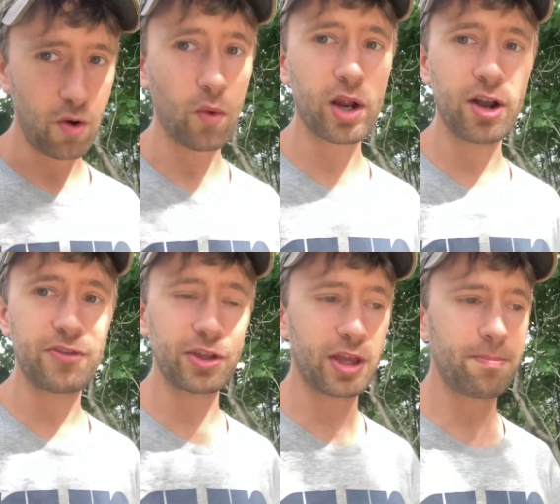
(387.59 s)
we're going to
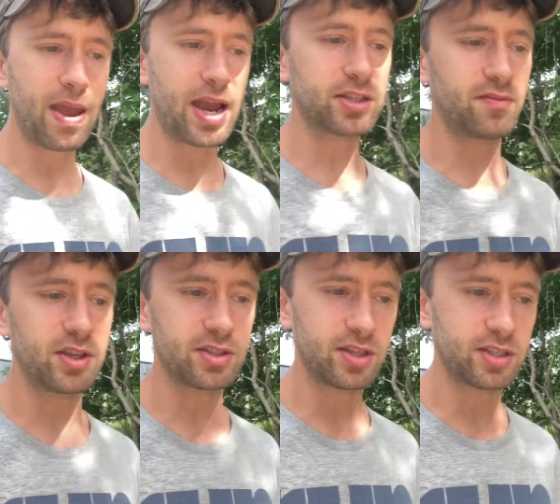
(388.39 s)
feel the impacts of
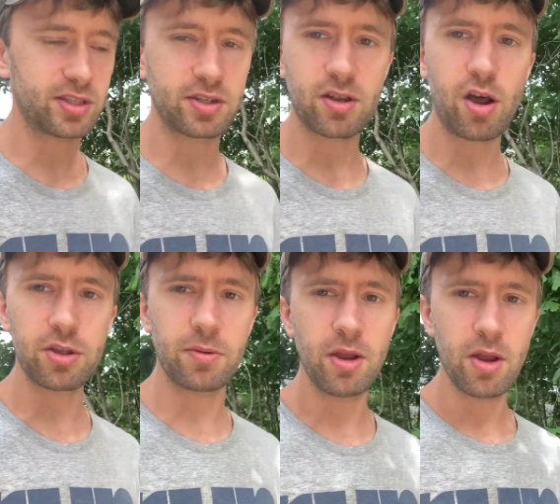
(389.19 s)
this. And this isn't a call to